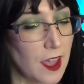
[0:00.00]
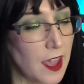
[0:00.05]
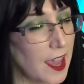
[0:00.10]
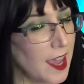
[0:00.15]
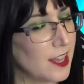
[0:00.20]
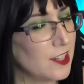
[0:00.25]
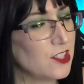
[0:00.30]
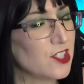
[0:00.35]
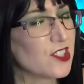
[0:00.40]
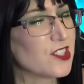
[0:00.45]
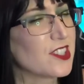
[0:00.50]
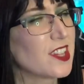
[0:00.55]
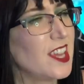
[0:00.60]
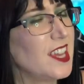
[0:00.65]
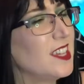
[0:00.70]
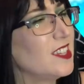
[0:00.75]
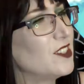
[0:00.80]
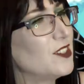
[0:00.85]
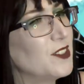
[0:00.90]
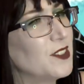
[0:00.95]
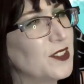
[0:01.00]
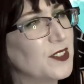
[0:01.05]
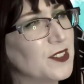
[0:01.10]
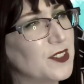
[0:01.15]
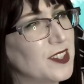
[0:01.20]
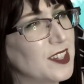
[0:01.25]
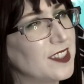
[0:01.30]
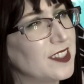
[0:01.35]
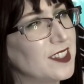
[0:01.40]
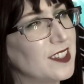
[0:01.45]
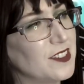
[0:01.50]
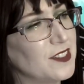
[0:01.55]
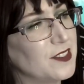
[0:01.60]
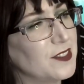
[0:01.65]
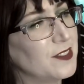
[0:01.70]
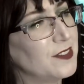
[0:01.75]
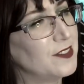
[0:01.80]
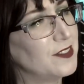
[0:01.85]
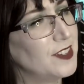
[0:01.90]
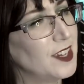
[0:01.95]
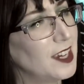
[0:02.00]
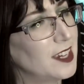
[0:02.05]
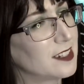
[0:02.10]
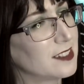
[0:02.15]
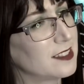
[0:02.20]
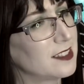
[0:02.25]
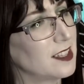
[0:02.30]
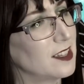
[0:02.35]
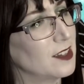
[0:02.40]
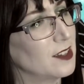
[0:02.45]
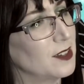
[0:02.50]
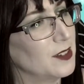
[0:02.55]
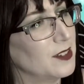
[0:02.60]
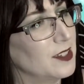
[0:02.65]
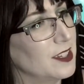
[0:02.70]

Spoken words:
And just like, what the fuck though?